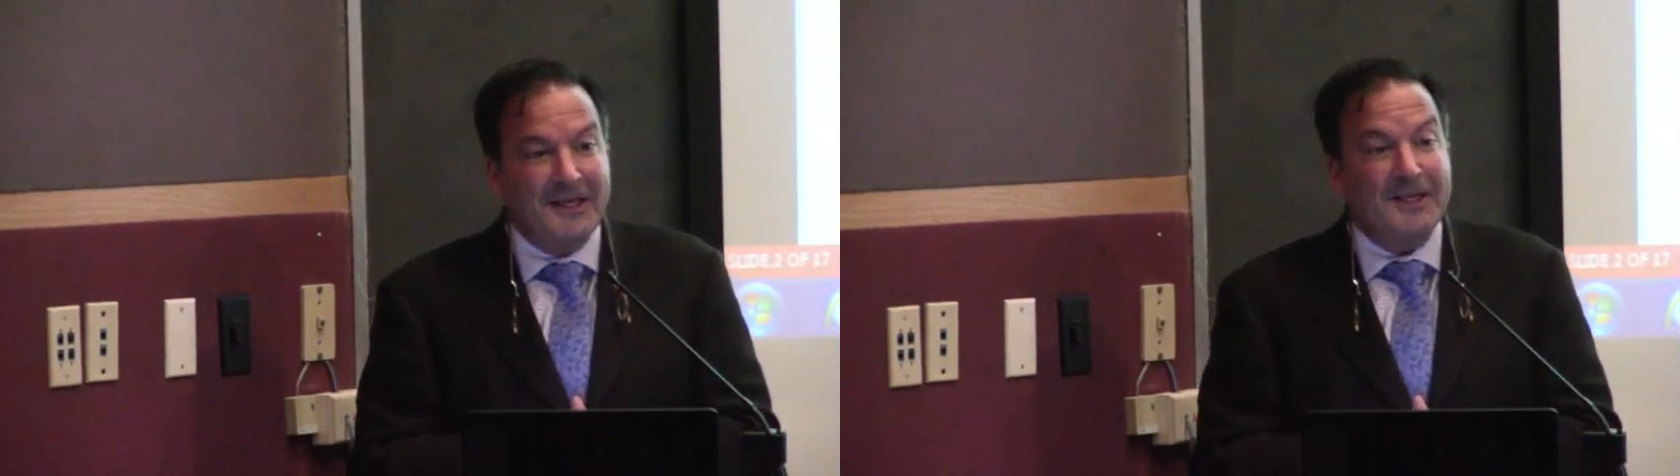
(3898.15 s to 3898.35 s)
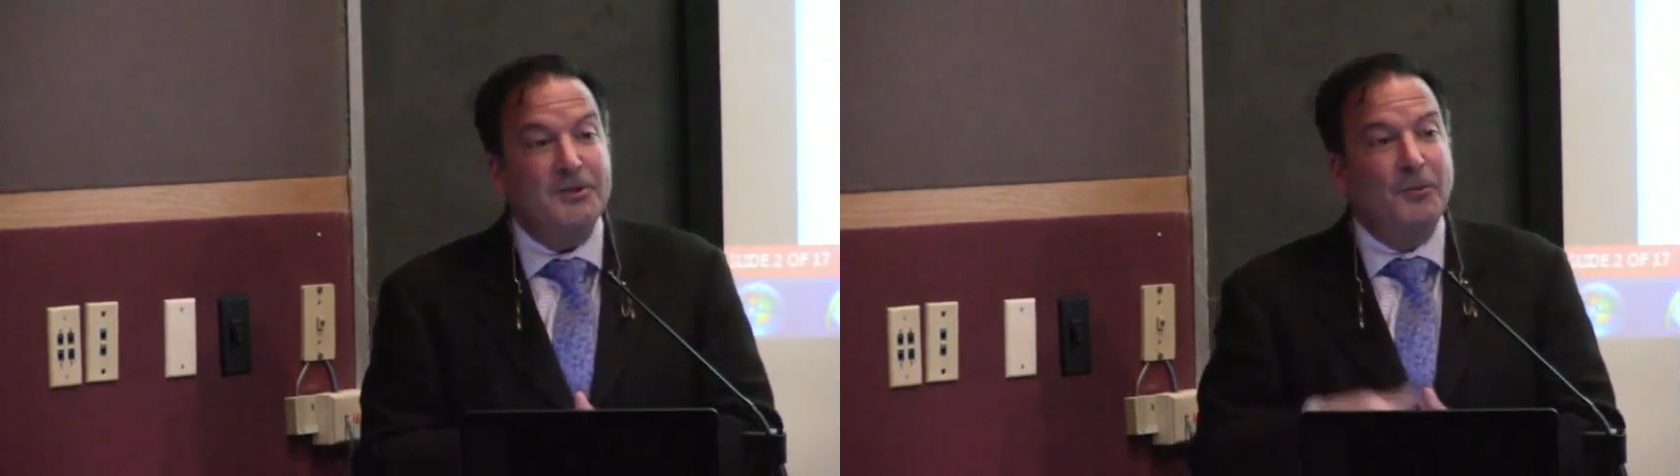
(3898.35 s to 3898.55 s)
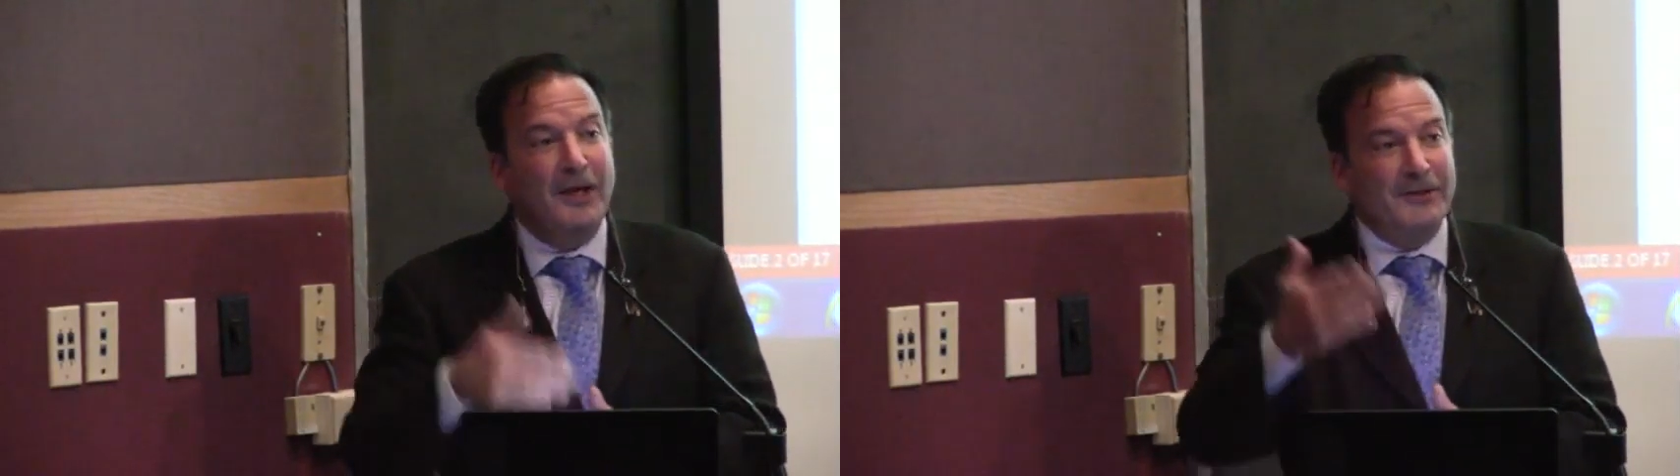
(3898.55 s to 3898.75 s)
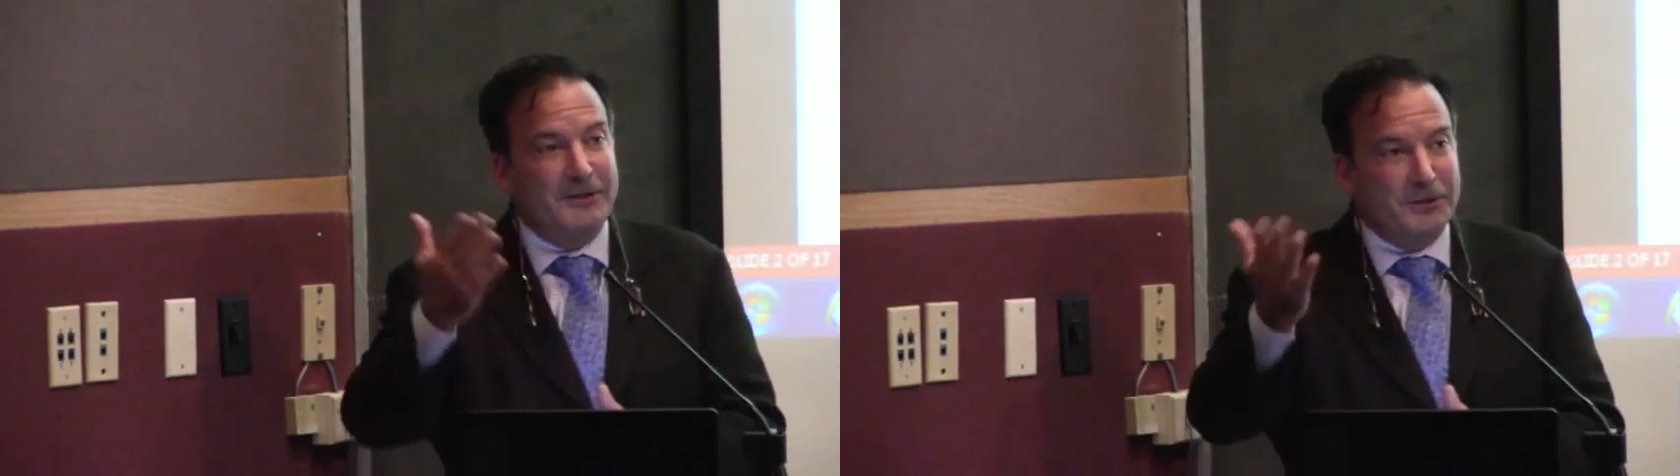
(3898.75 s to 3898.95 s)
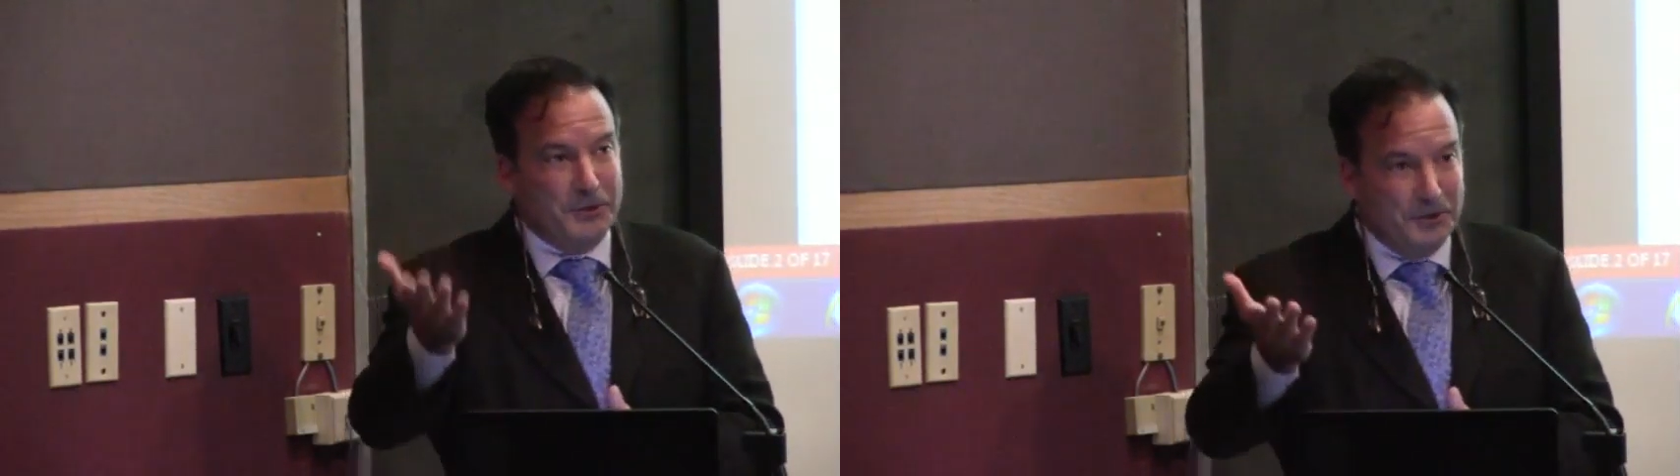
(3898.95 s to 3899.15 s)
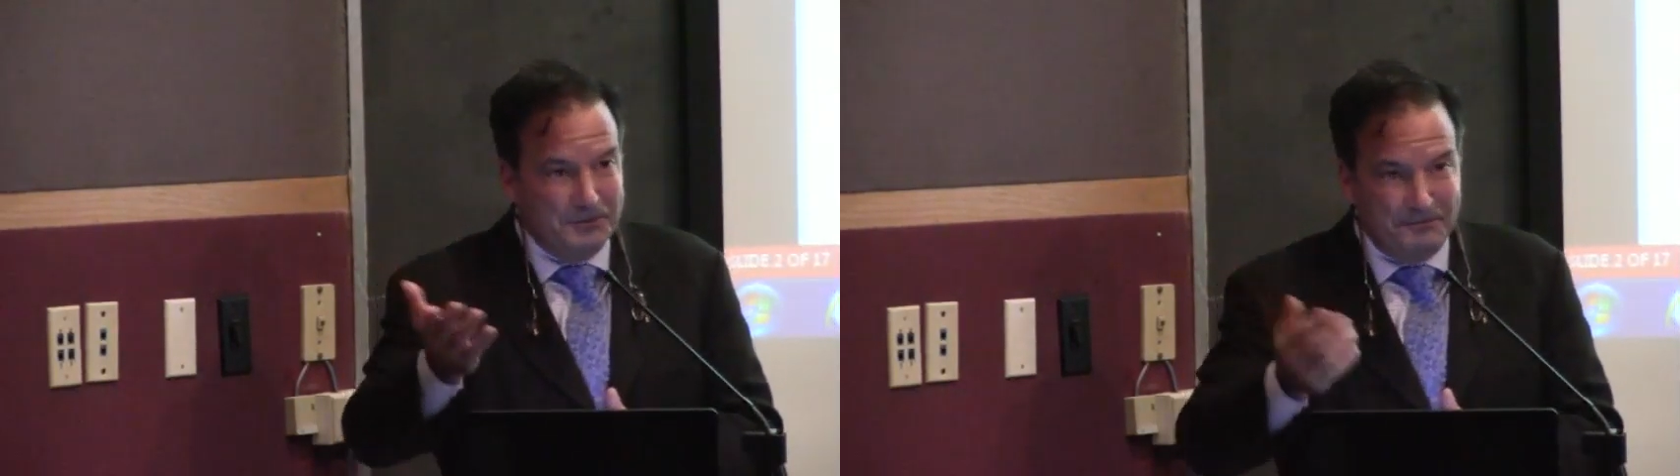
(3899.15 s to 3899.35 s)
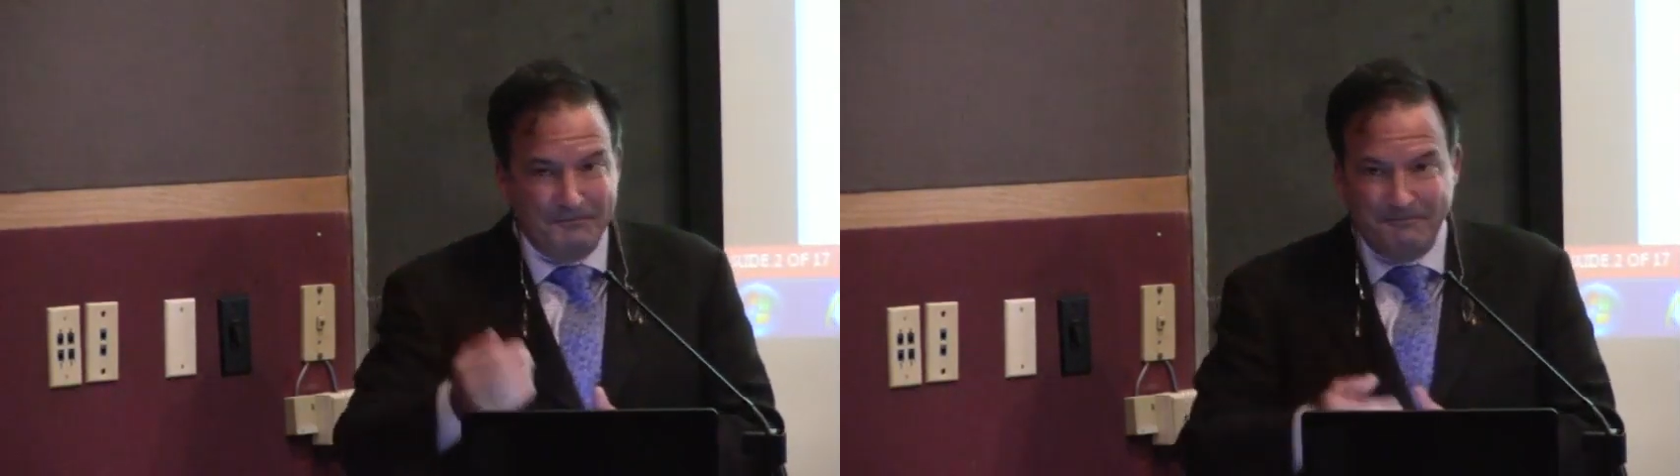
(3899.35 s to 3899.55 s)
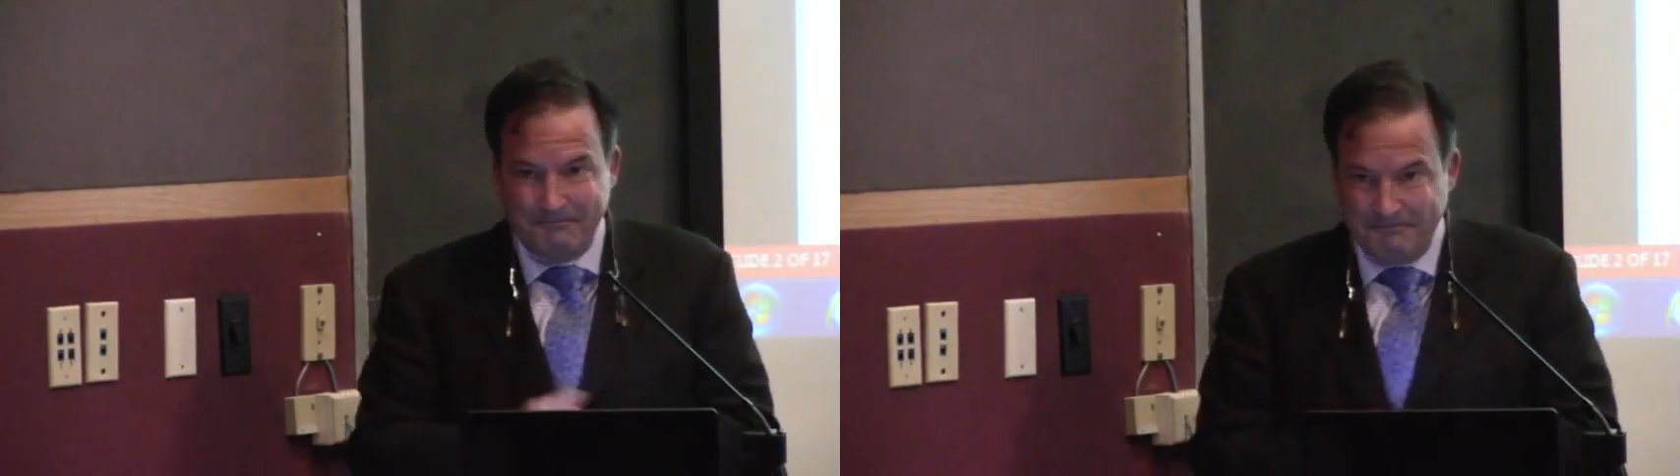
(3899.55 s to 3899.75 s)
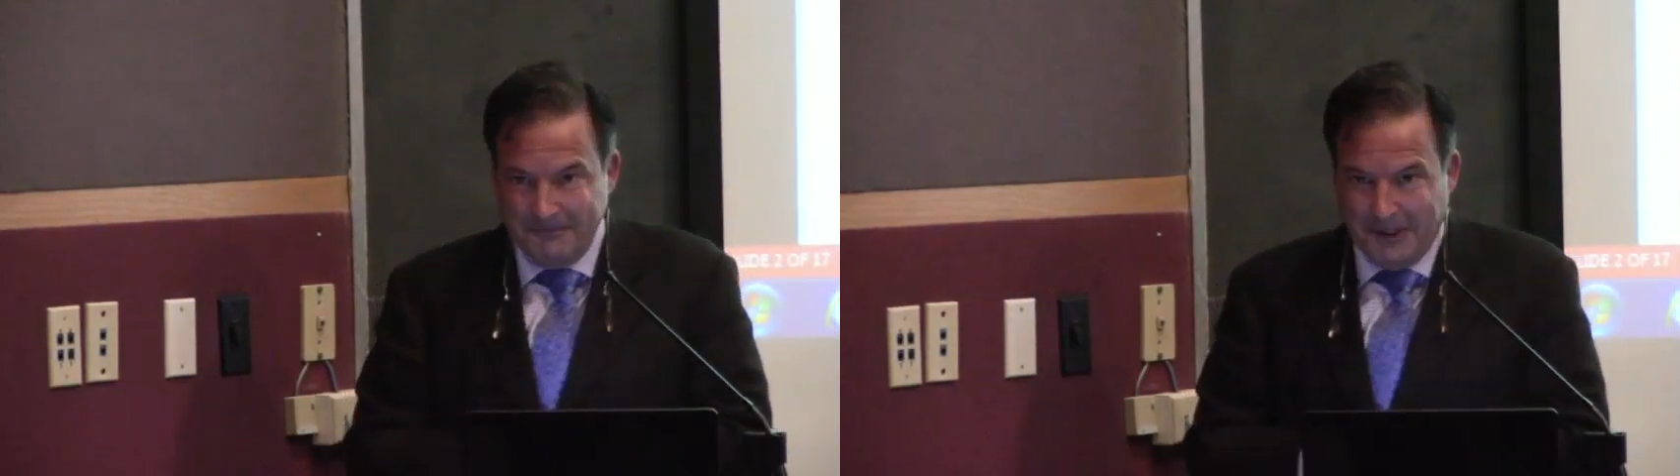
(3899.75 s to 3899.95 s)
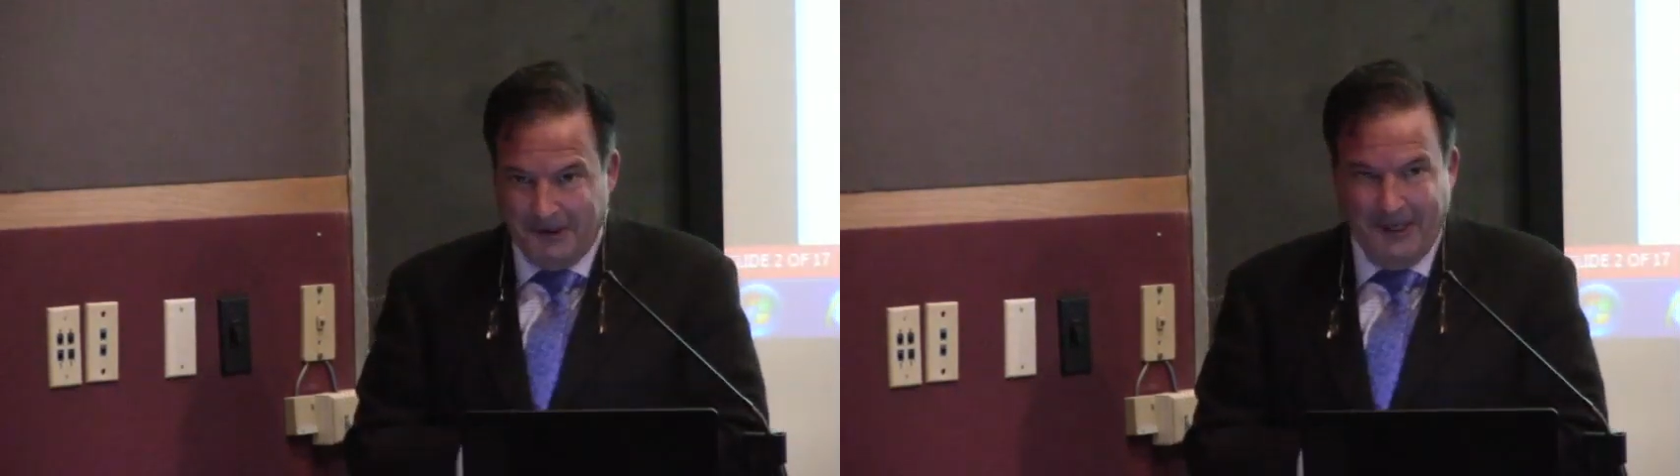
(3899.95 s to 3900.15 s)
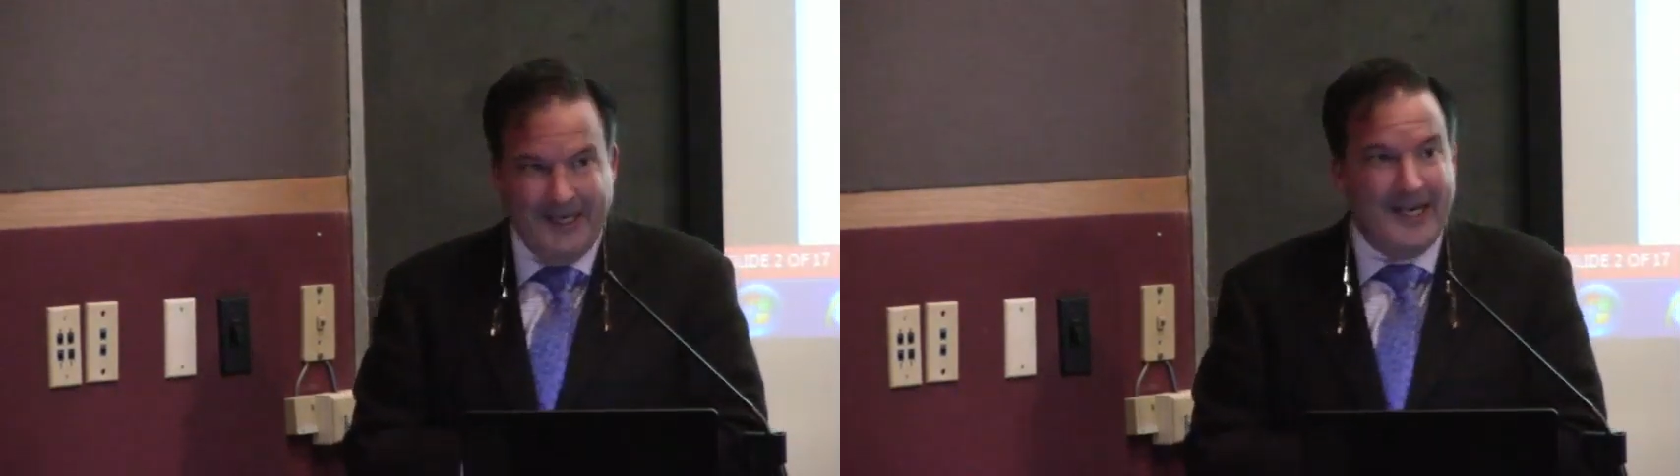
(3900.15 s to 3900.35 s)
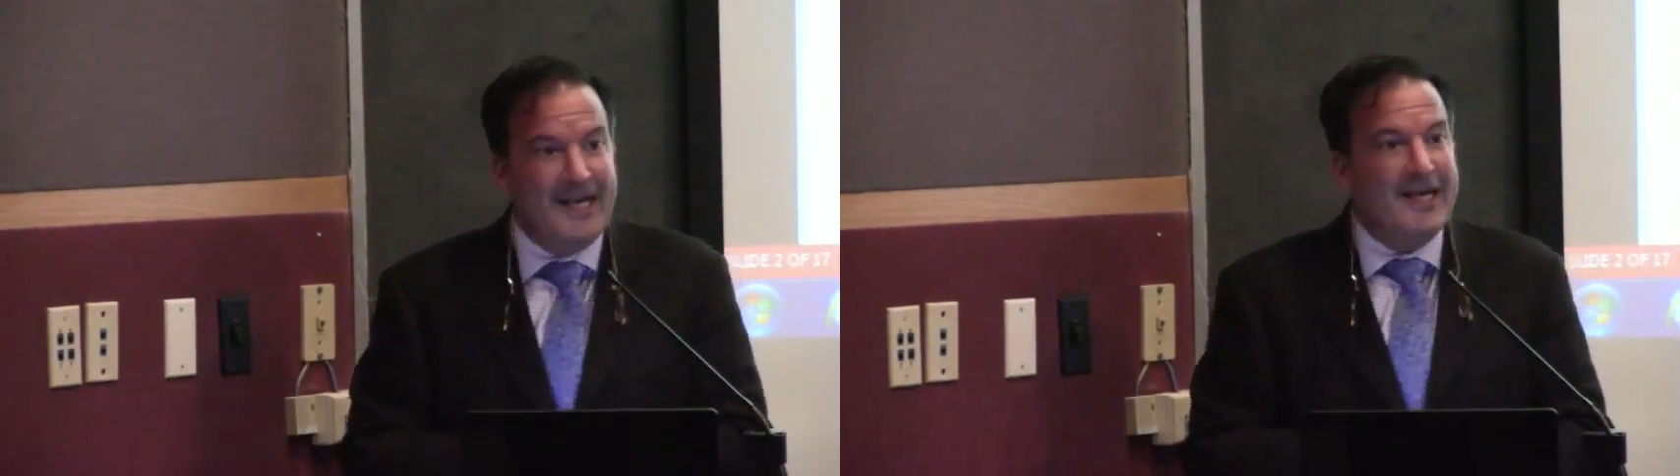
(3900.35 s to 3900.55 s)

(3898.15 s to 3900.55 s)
it's a wellness tool, all right?